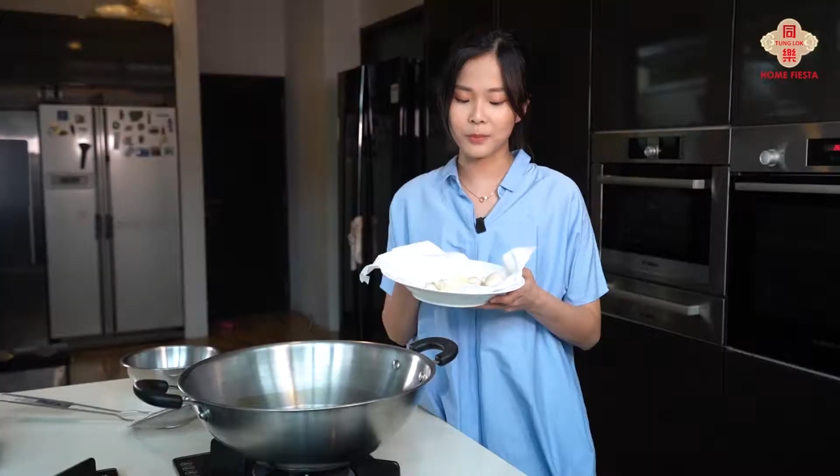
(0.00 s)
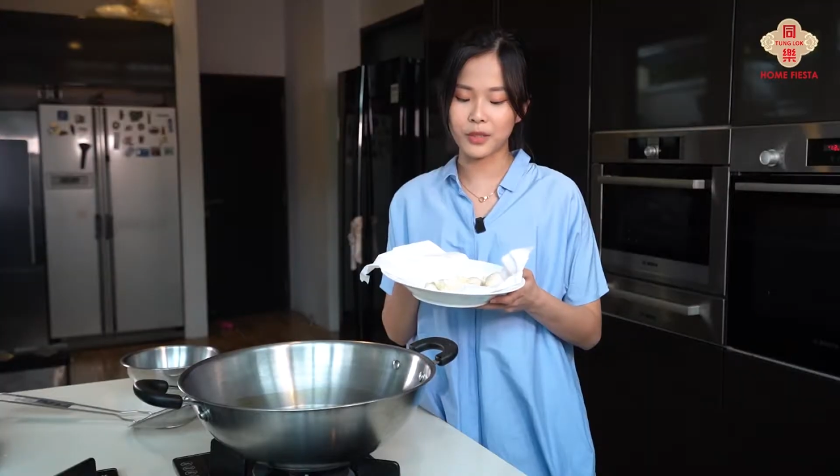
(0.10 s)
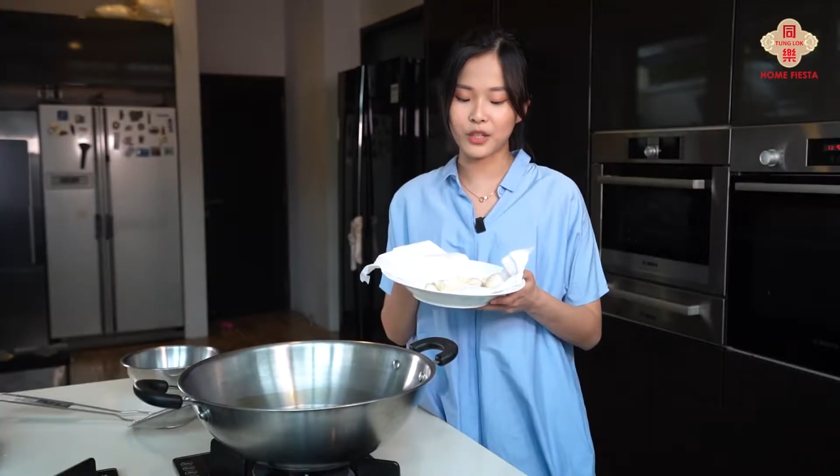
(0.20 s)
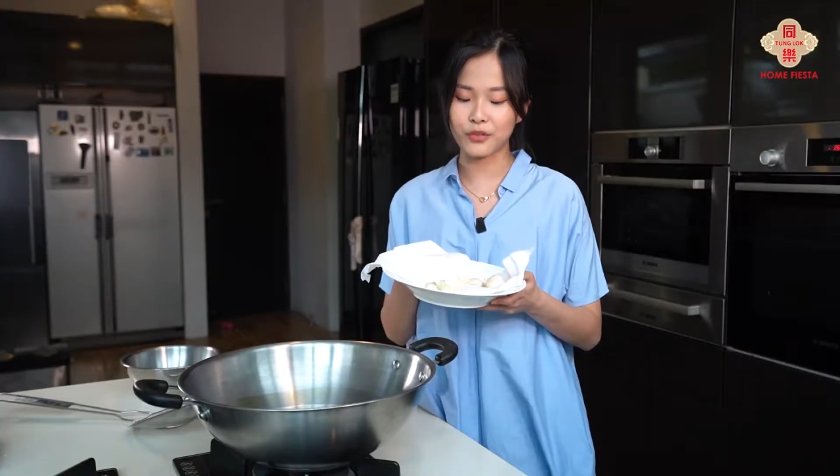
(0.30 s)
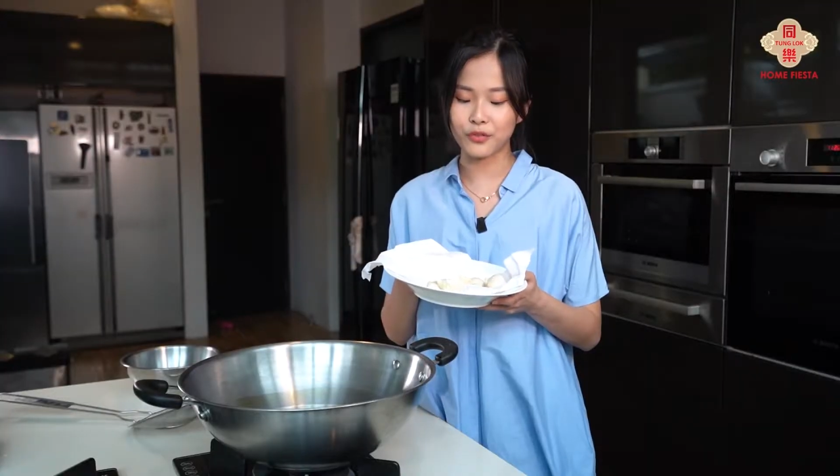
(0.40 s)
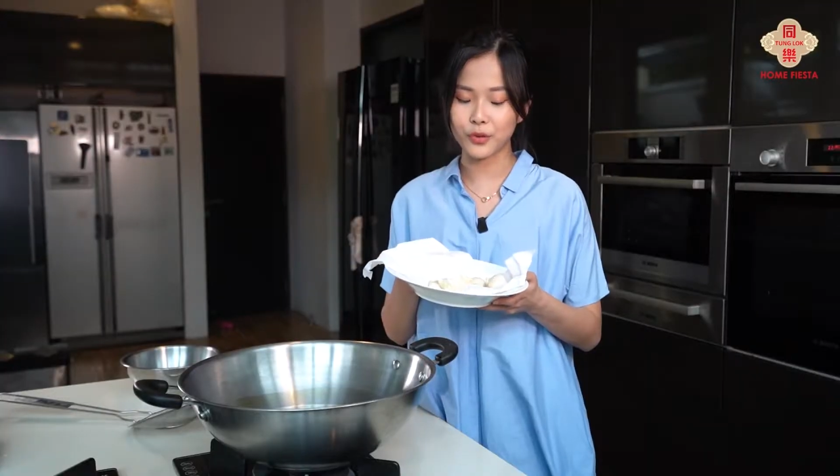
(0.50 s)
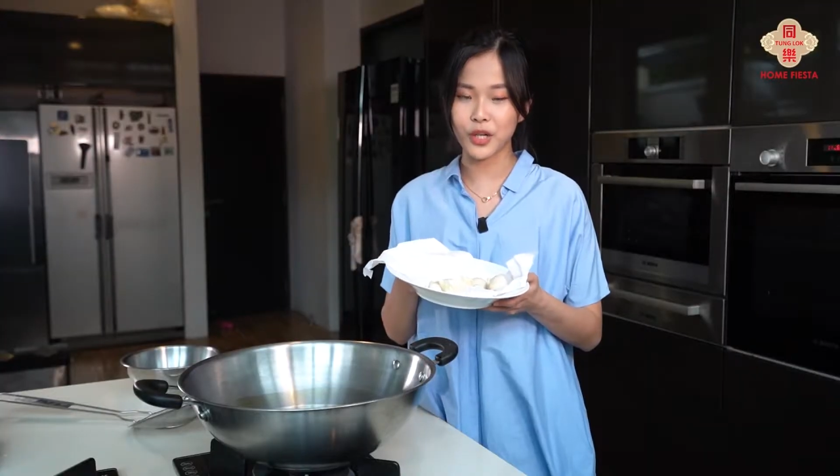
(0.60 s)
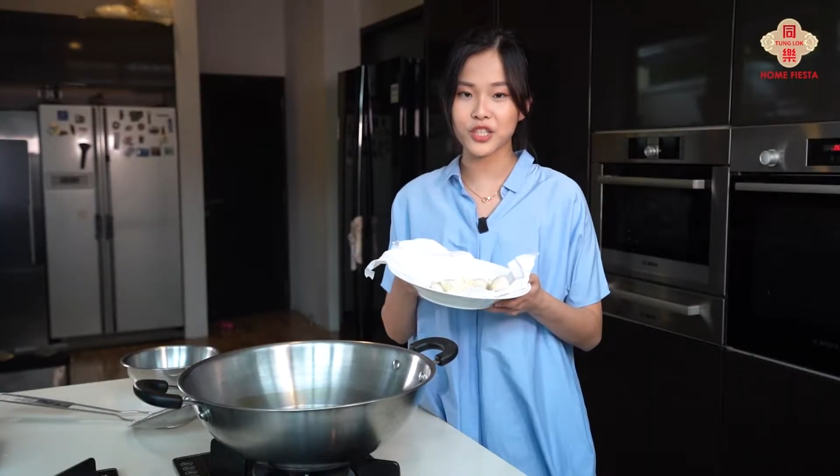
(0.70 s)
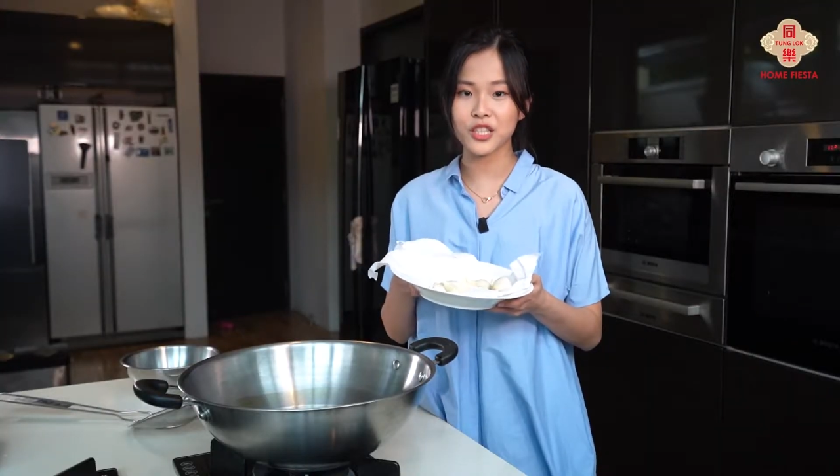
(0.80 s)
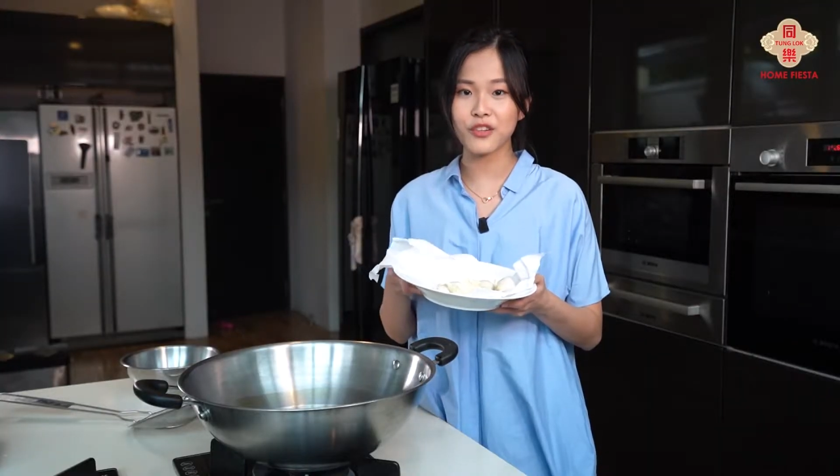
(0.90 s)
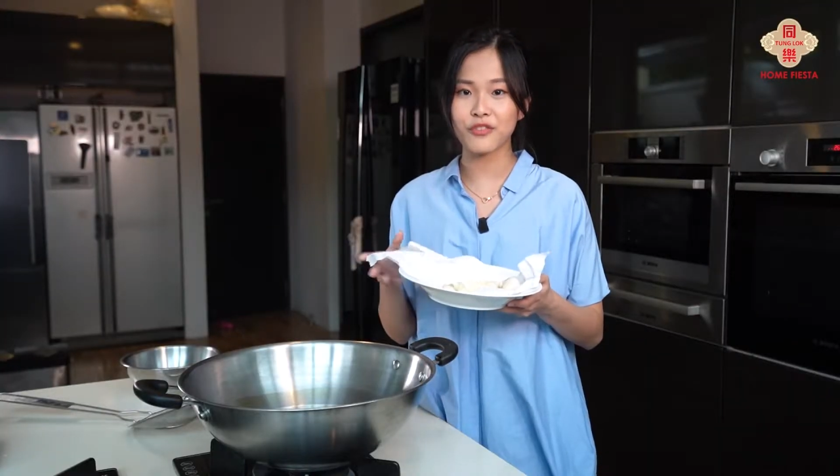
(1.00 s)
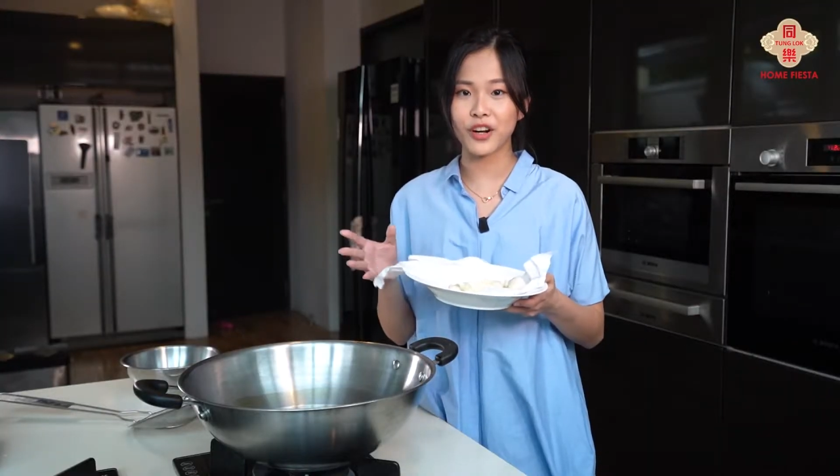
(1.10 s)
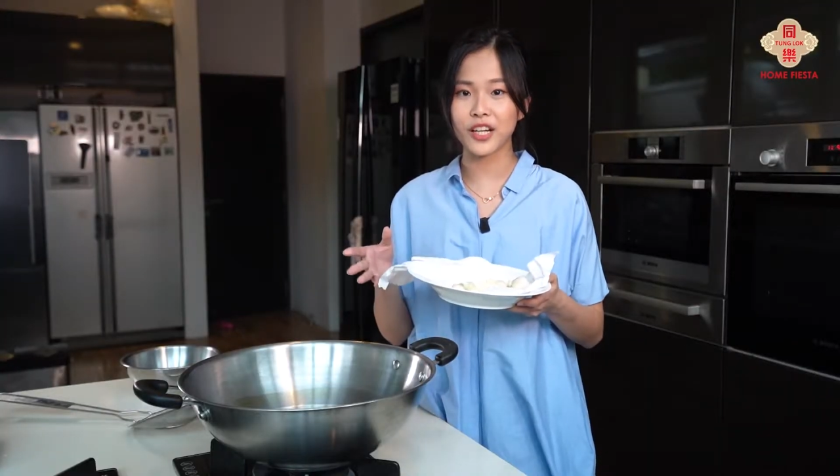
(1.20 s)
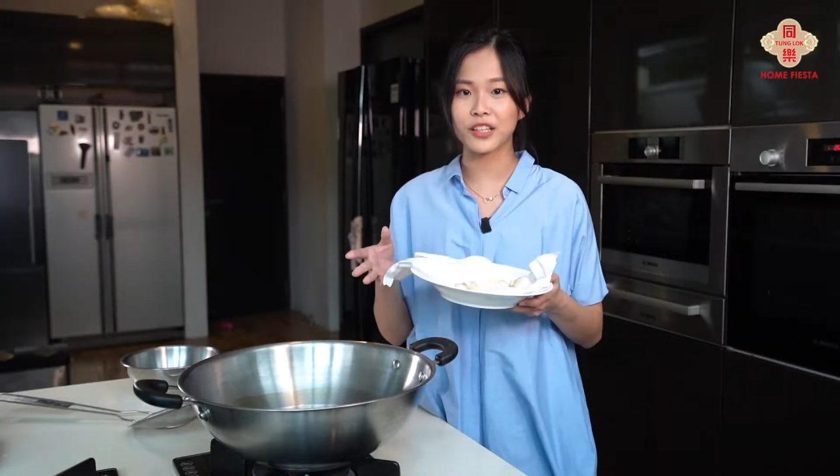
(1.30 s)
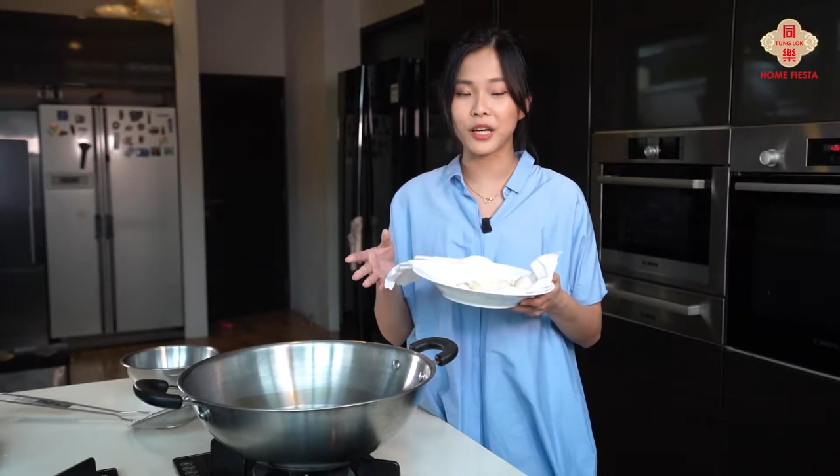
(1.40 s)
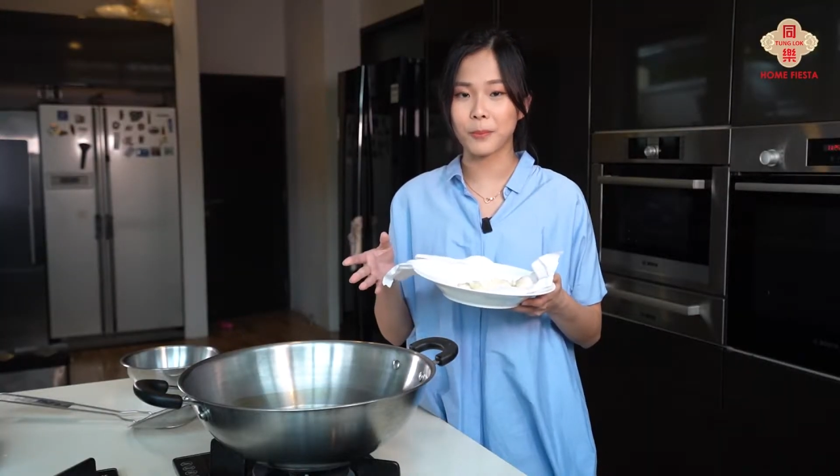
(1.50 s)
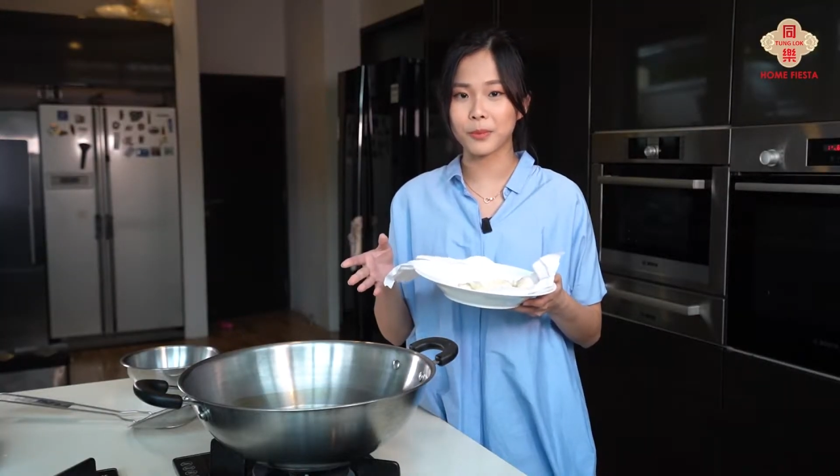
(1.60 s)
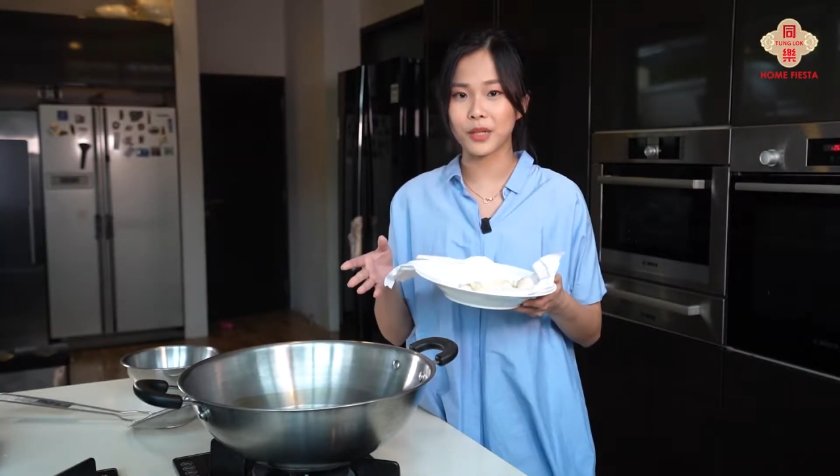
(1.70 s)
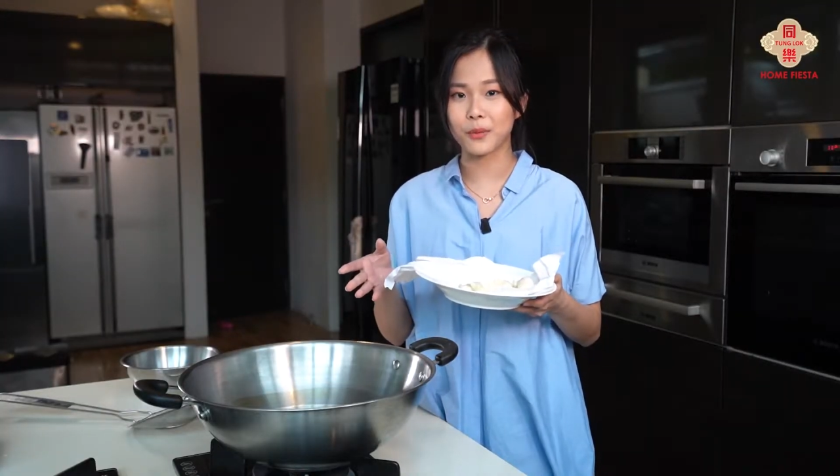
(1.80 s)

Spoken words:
if you actually fry the dumpling